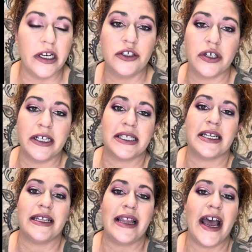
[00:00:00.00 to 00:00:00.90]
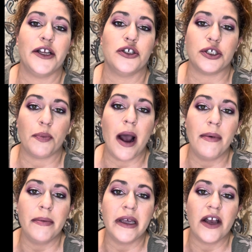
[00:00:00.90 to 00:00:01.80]
interested in that, you should
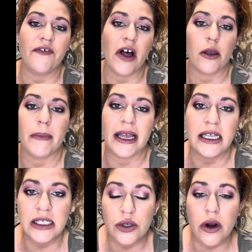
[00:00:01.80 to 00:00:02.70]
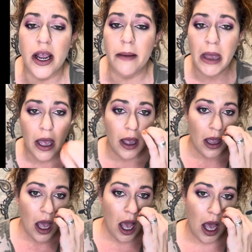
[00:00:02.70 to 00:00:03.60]
probably go follow my Instagram.
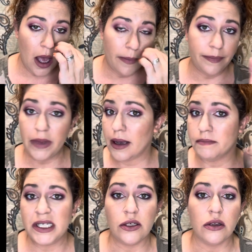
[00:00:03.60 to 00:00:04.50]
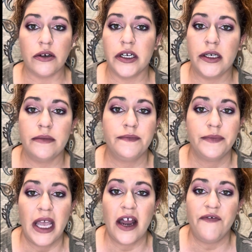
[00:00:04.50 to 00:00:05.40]
Um, I'm still learning
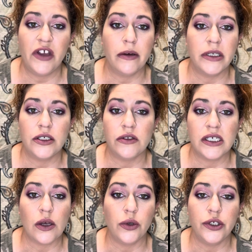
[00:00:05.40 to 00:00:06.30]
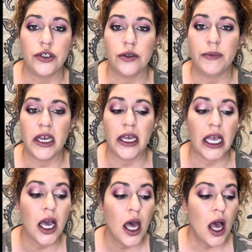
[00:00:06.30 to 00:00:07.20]
how to film and do this whole YouTube
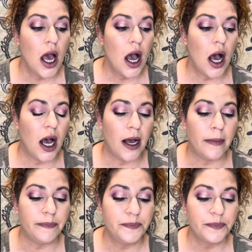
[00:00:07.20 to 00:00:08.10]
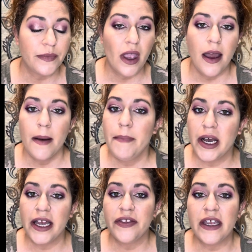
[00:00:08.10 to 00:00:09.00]
thing. Um,
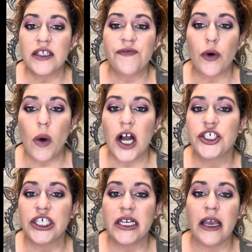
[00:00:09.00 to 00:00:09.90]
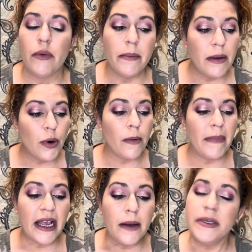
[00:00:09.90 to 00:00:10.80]
but thanks for watching. And remember,
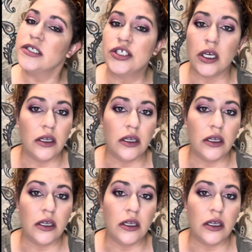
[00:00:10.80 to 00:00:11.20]
makeup is